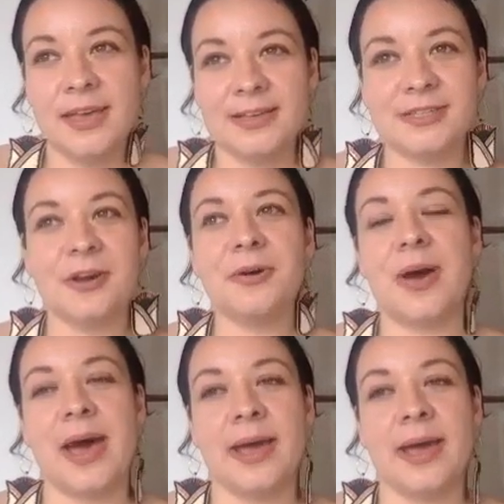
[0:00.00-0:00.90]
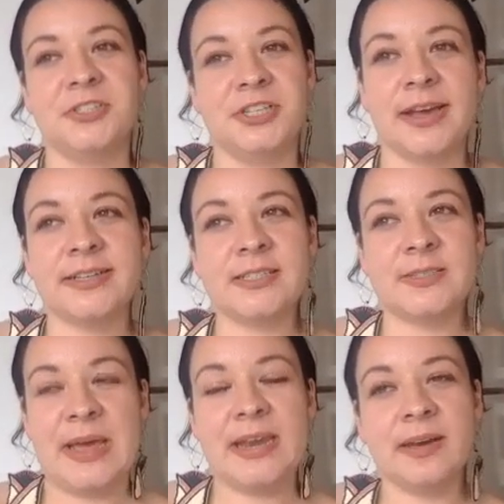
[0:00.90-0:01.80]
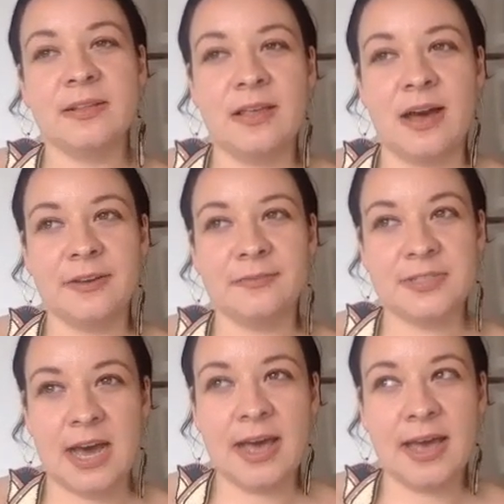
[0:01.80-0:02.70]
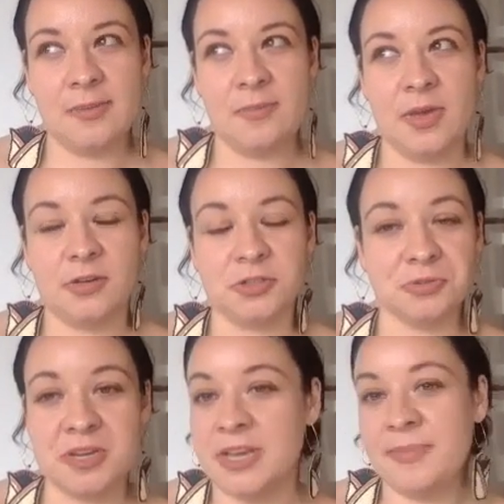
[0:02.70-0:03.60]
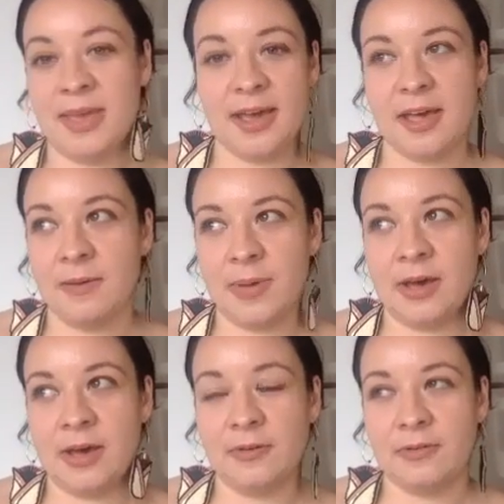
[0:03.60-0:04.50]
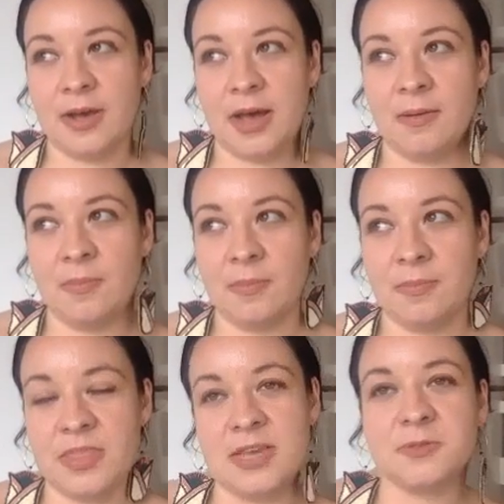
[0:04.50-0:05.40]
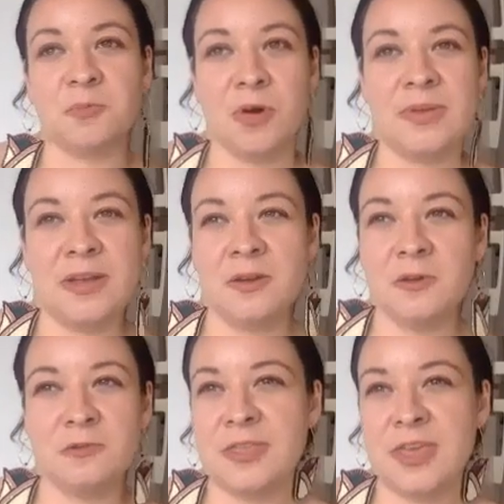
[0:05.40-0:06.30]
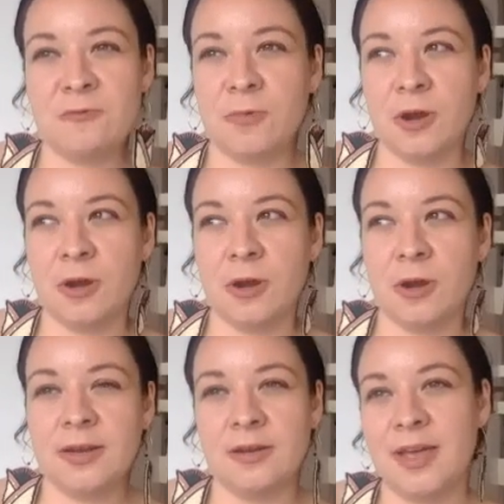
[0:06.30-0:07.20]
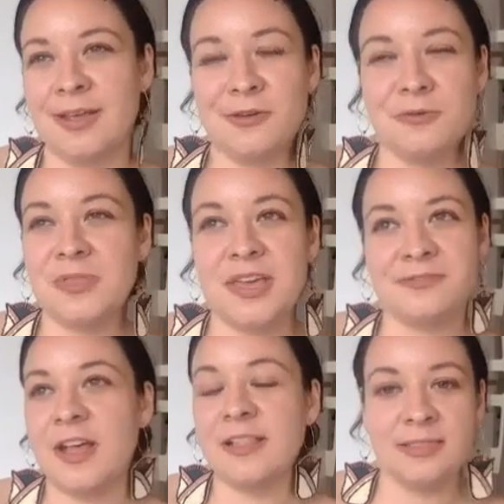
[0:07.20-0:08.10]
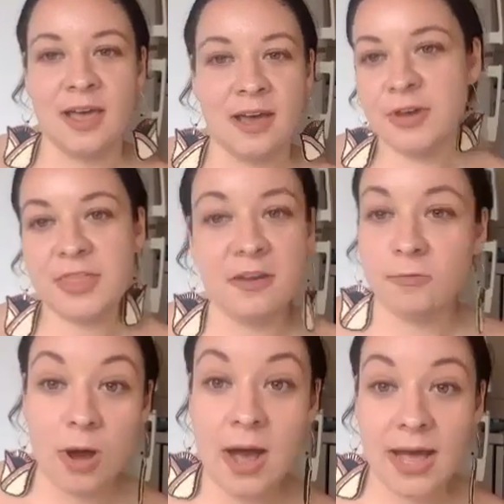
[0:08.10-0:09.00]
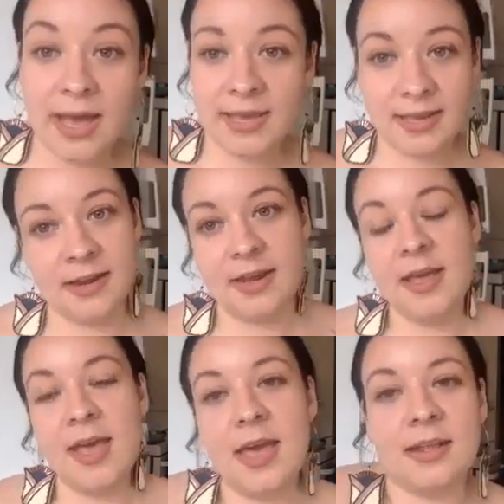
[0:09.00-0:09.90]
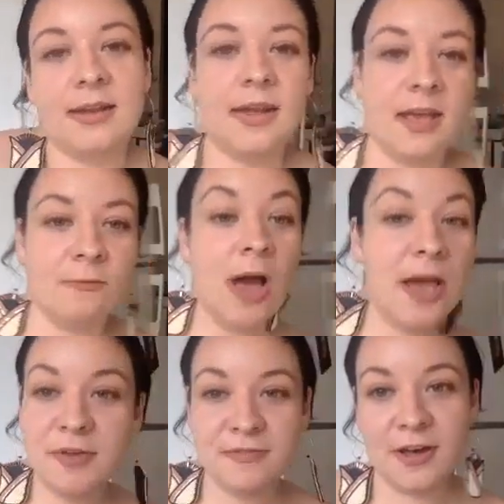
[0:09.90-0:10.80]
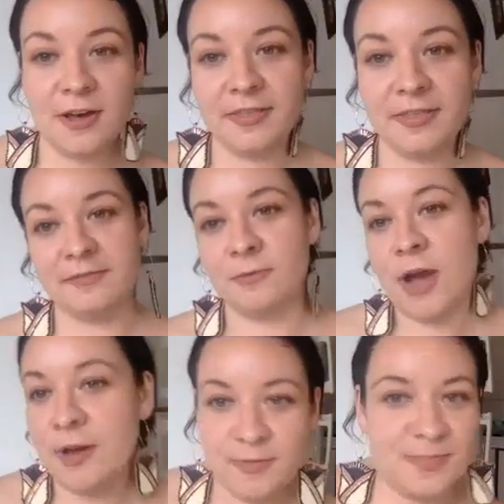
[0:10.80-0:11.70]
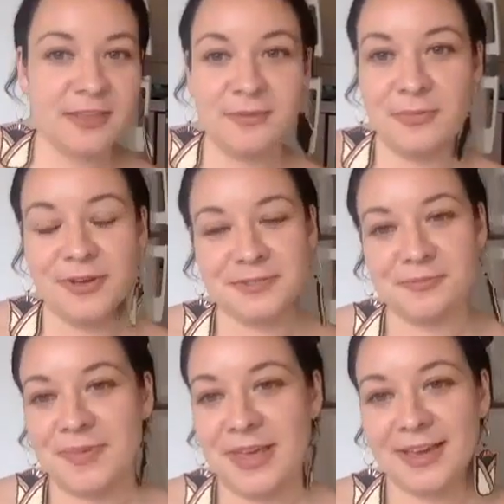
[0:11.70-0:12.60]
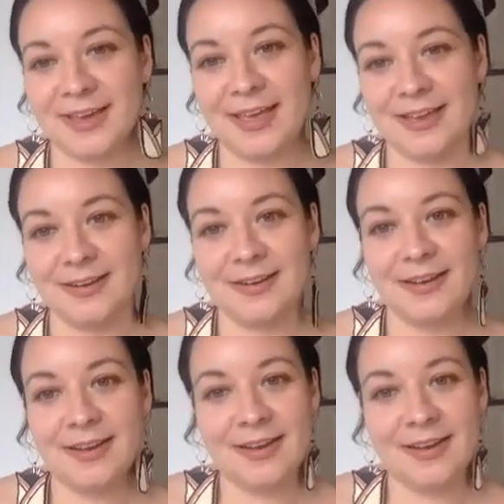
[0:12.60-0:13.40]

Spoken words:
So I'm just spending a lot of time dreaming about these women and who they were and who they fell in love with and why and why we fall in love and why we pick the boys we pick. And